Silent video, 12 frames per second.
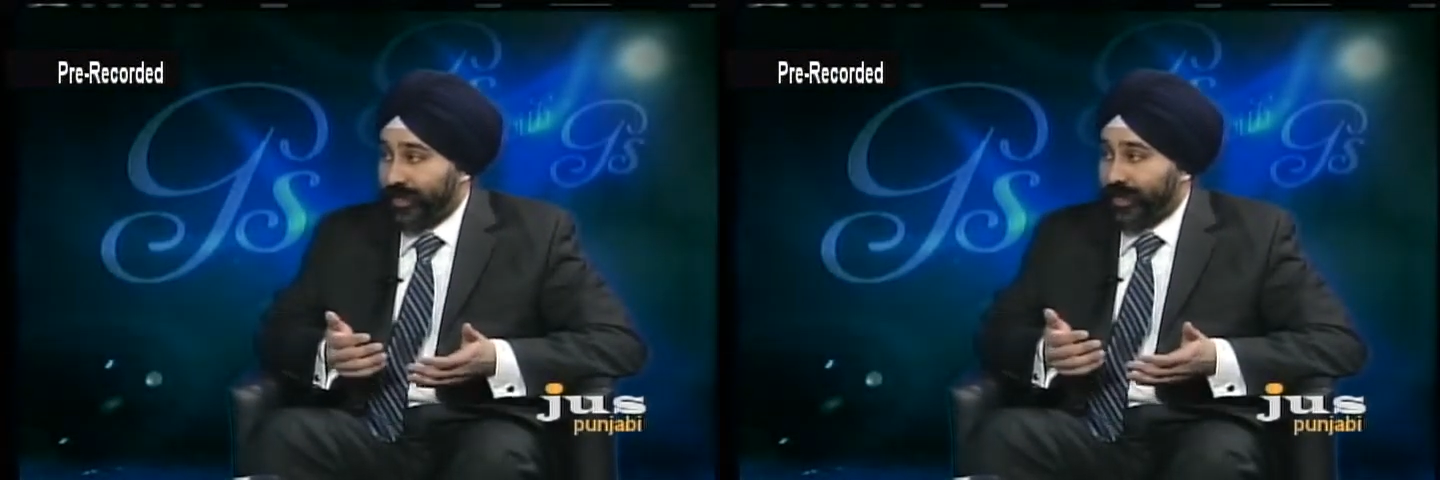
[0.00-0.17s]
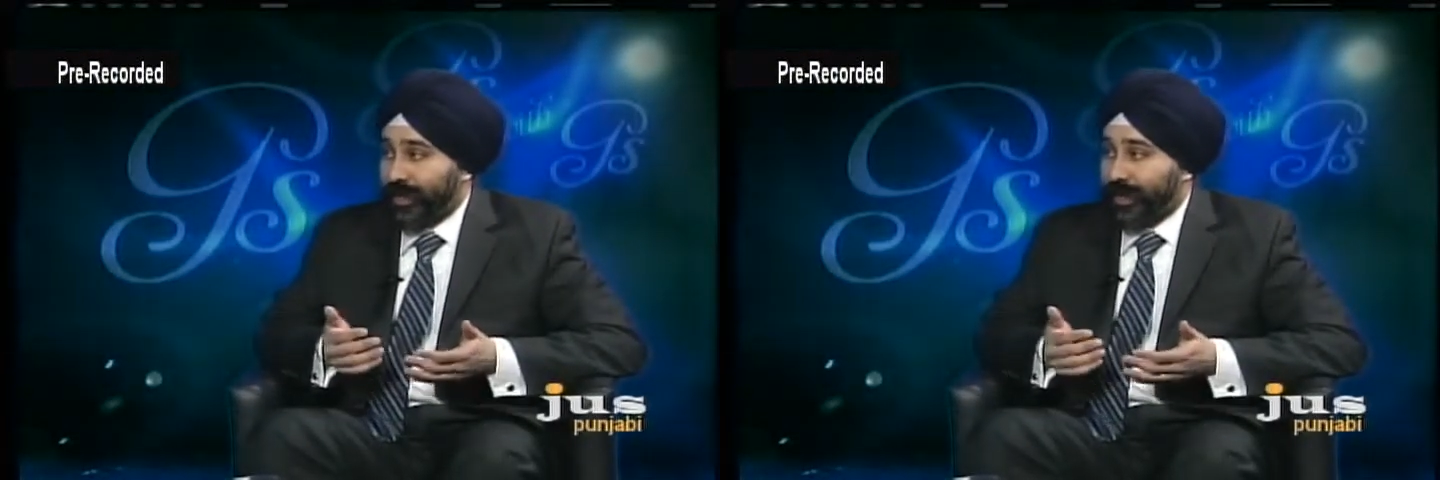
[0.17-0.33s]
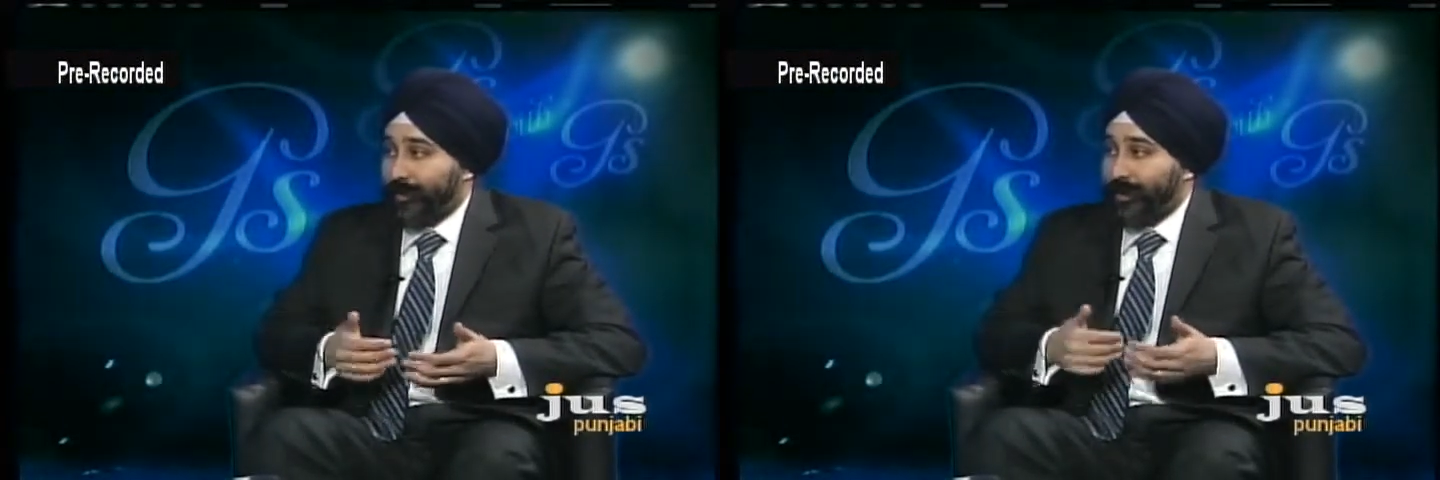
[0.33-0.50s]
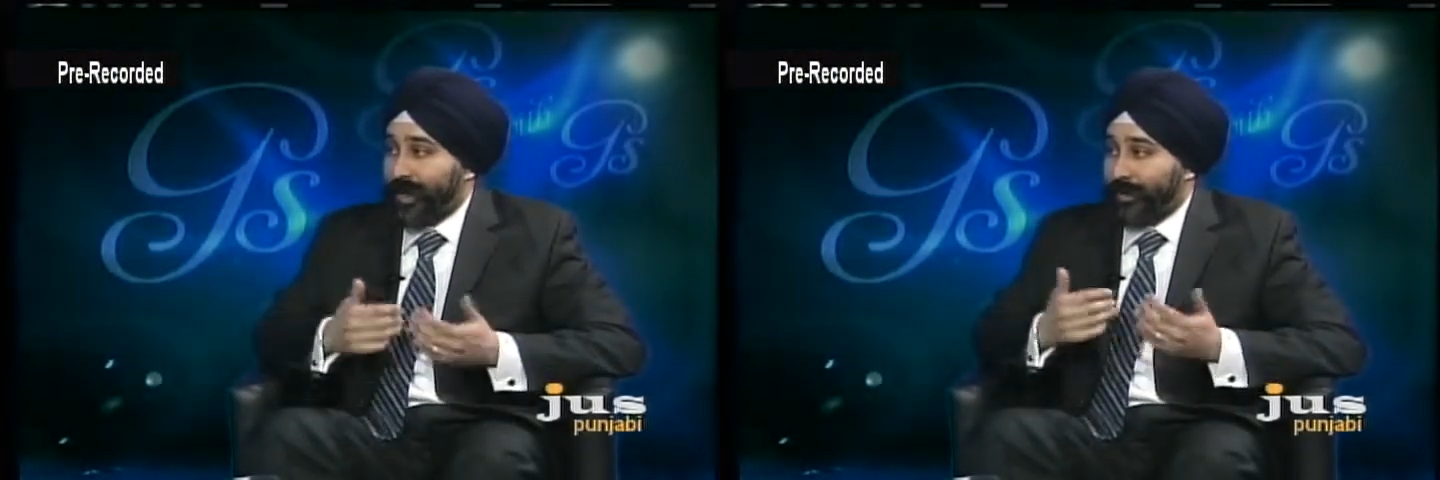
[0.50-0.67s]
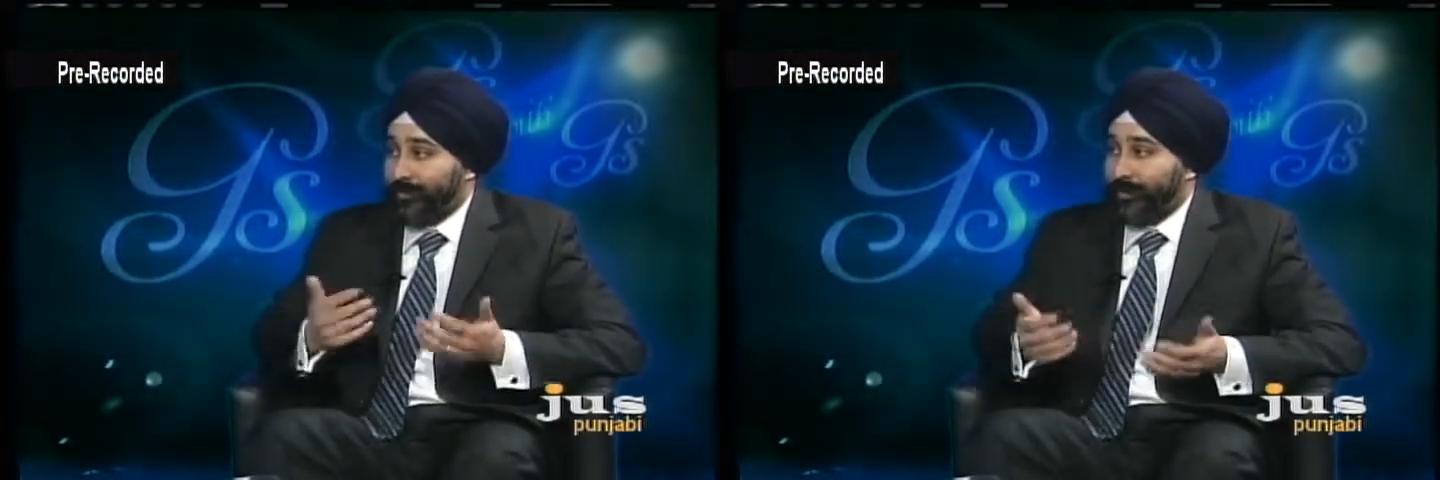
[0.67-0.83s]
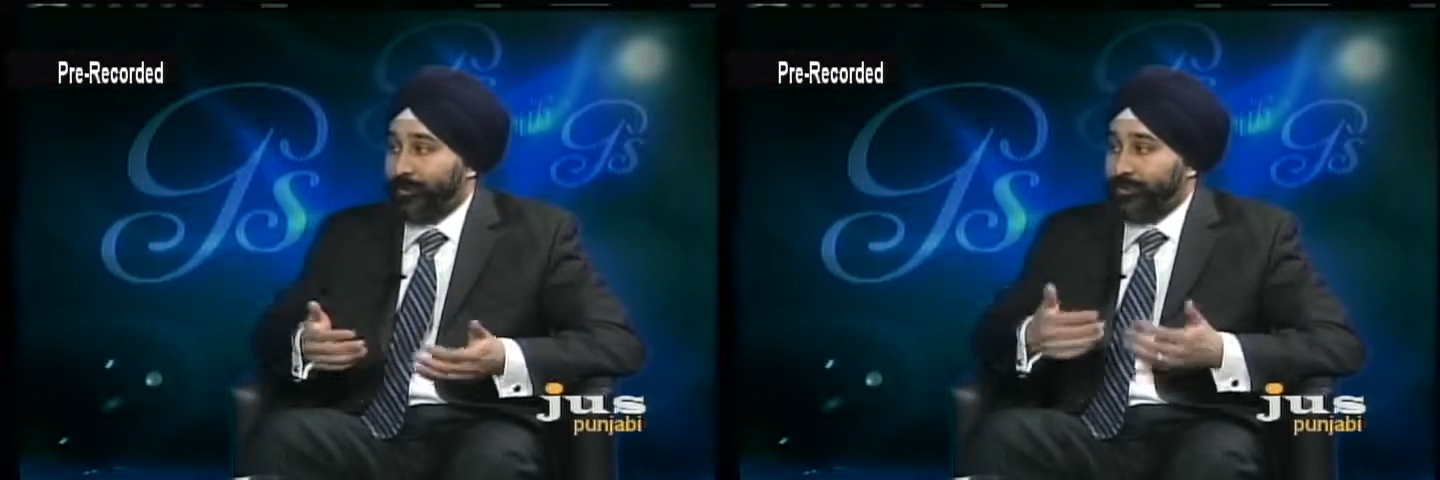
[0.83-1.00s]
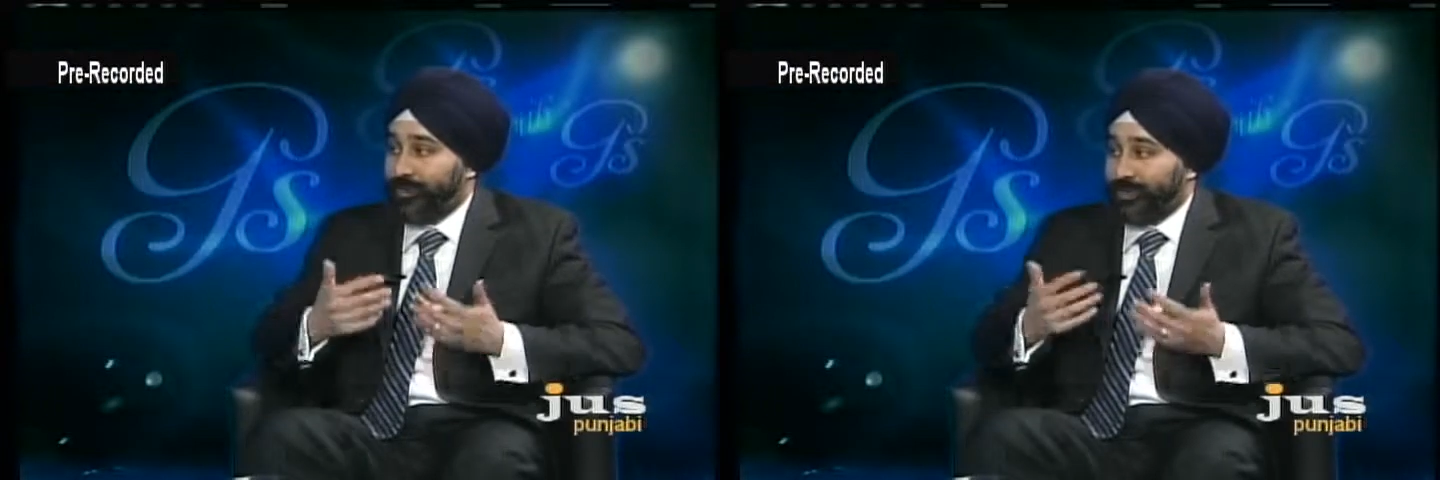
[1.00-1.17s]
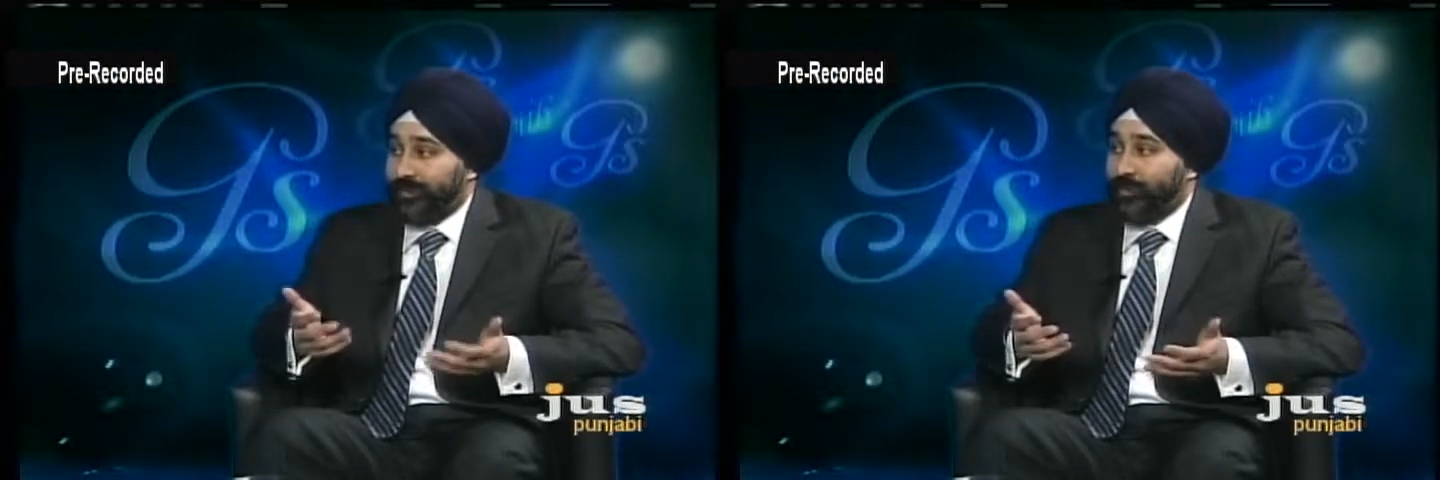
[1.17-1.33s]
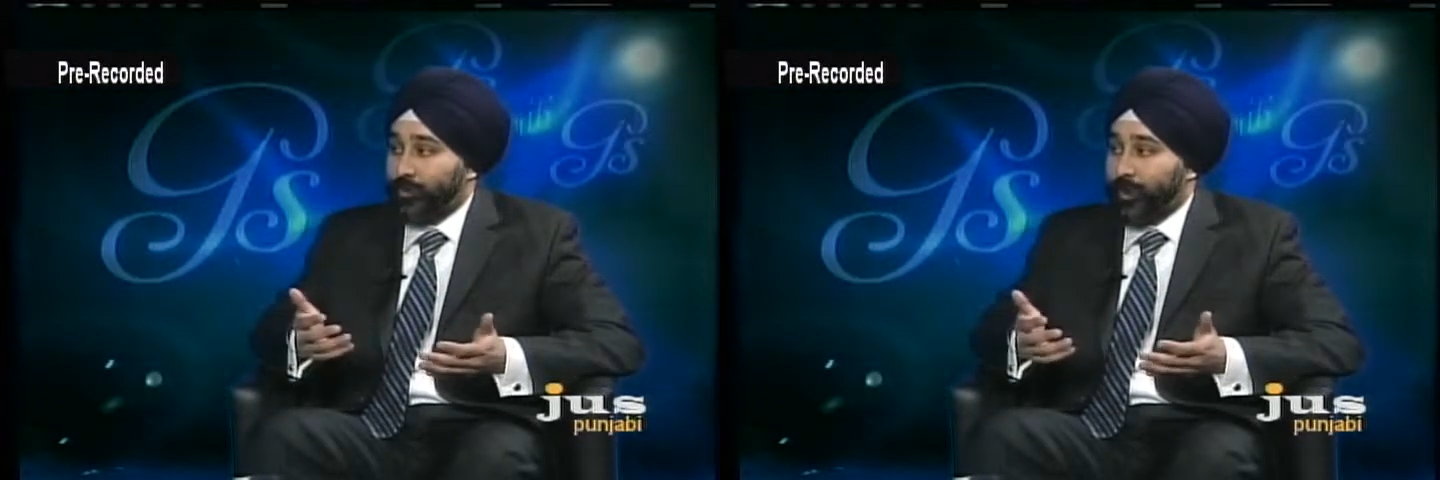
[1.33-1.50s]
and people
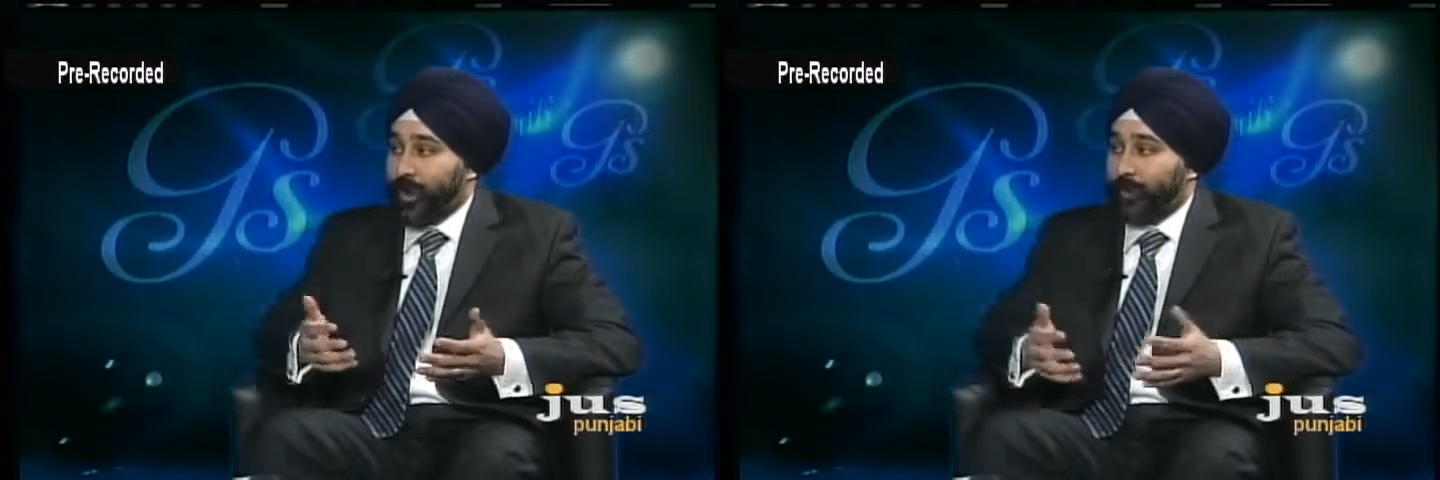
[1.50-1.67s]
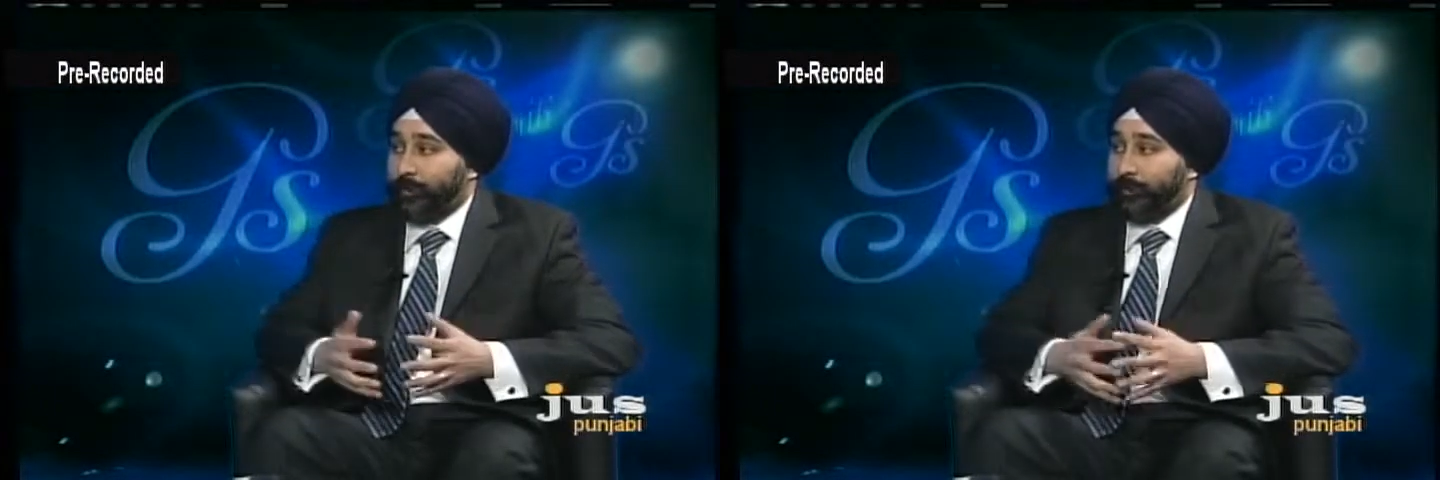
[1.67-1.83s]
receive it well.